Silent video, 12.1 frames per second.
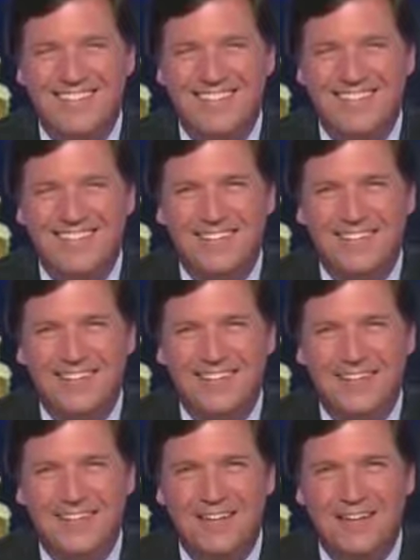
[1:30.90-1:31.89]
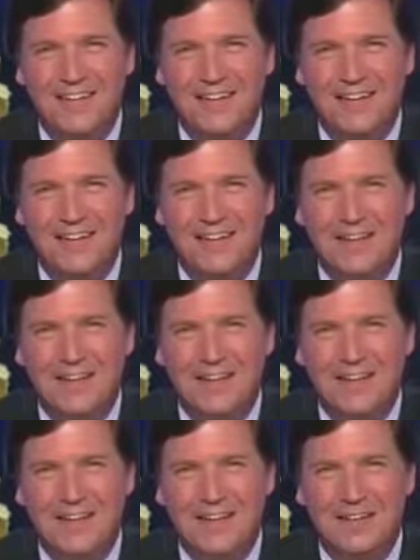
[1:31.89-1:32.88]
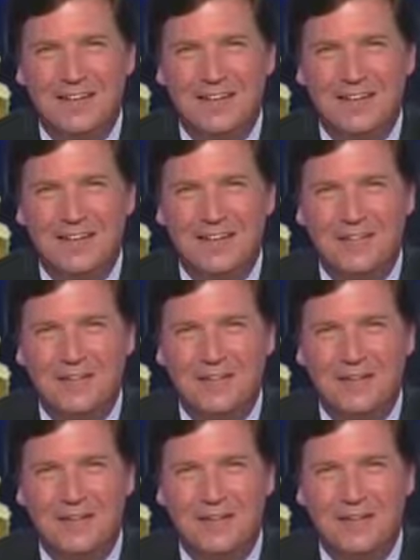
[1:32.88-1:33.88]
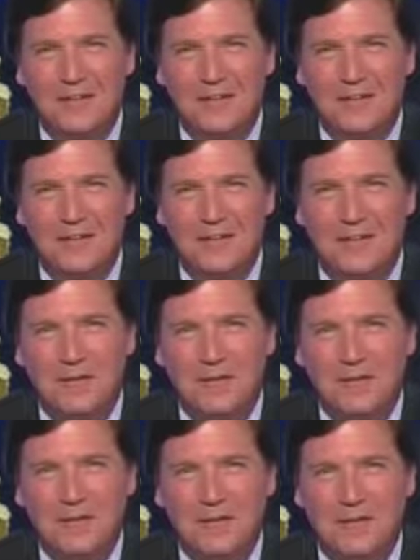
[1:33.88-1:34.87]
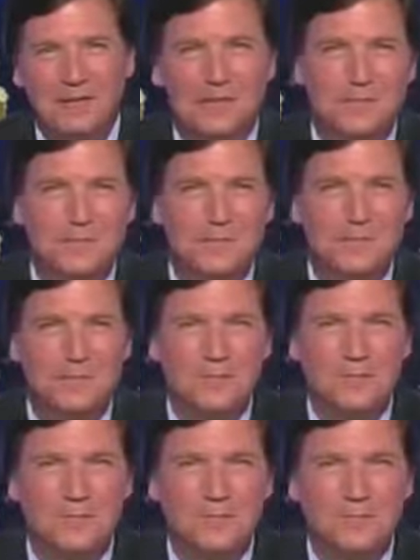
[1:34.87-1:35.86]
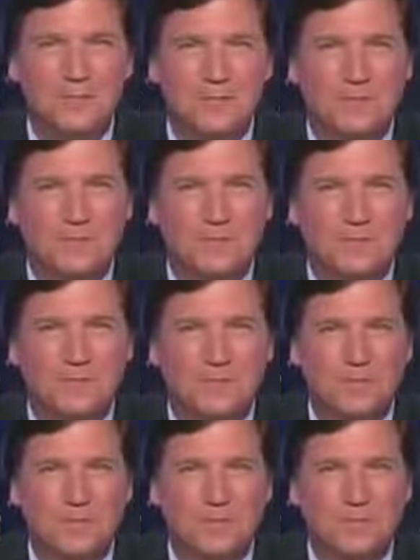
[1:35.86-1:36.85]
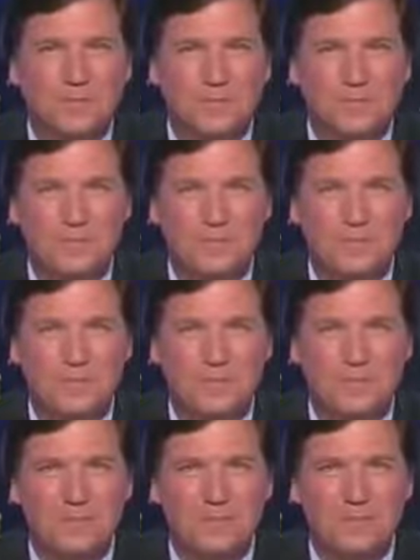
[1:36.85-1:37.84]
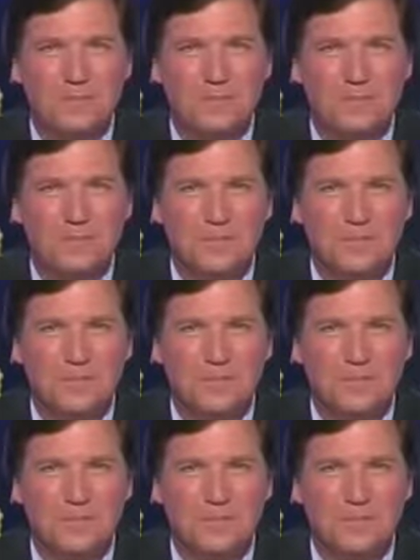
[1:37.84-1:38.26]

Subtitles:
No words are spoken by the person on screen.